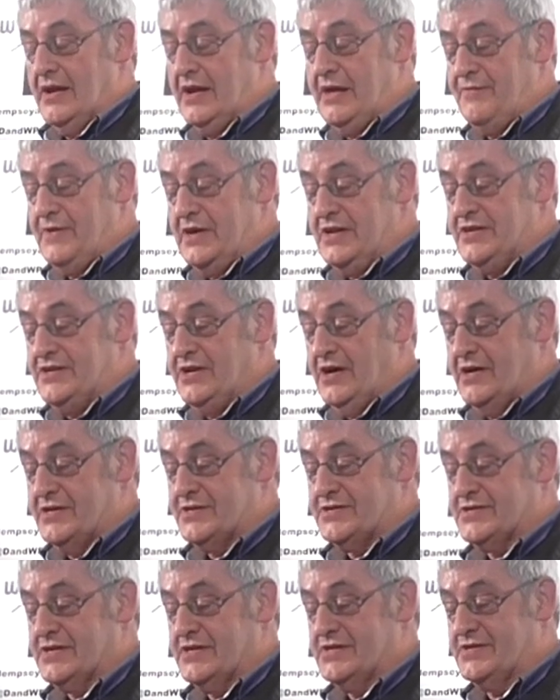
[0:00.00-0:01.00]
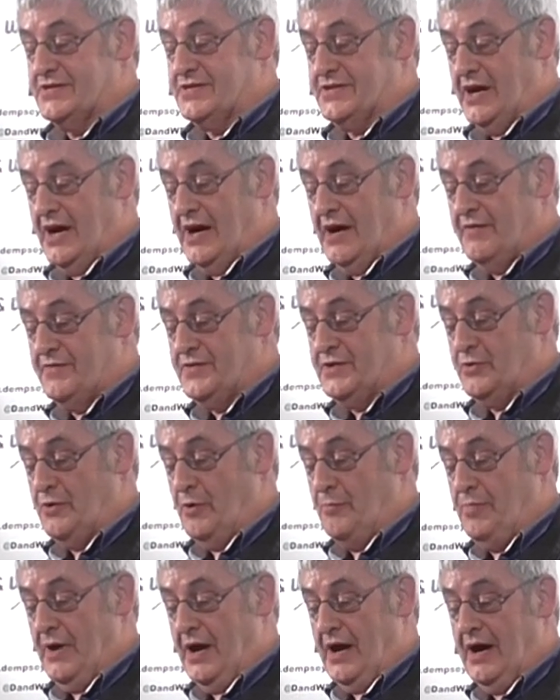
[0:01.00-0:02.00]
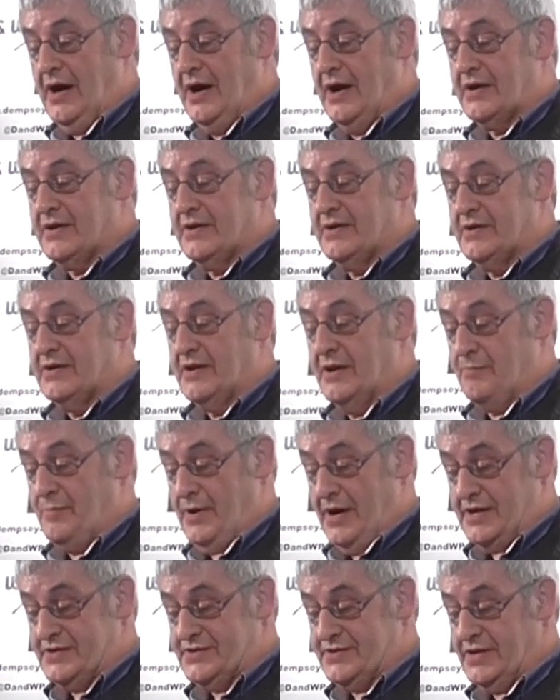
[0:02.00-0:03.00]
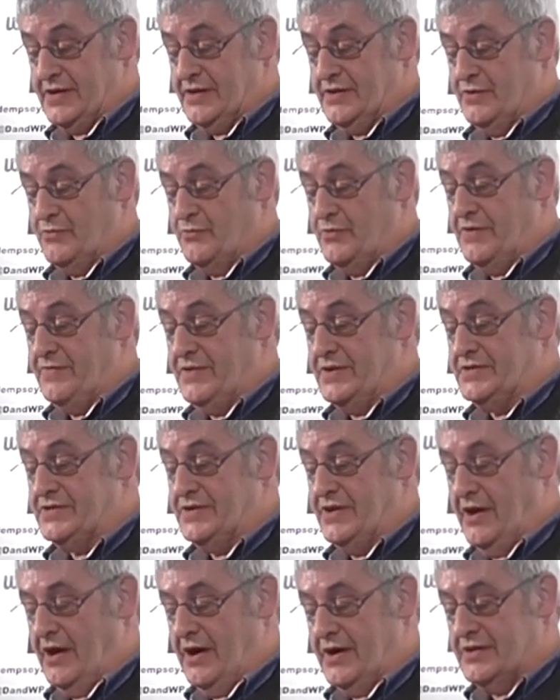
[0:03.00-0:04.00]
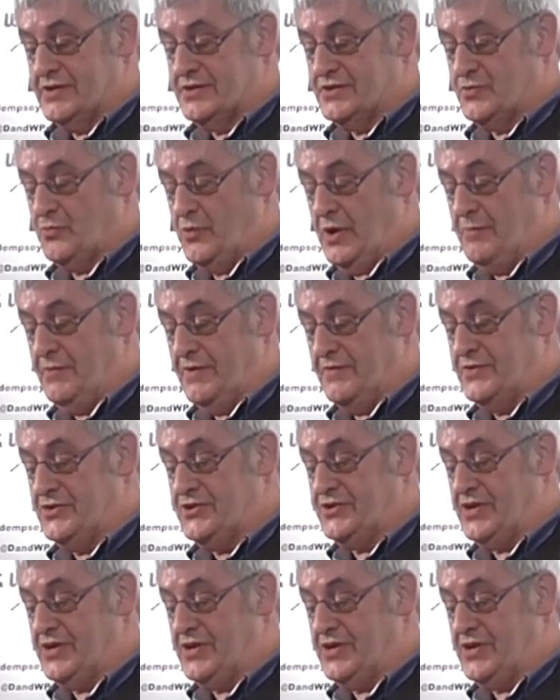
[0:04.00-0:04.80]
Leaving dusk starved to a bark, and passing the river's night swim of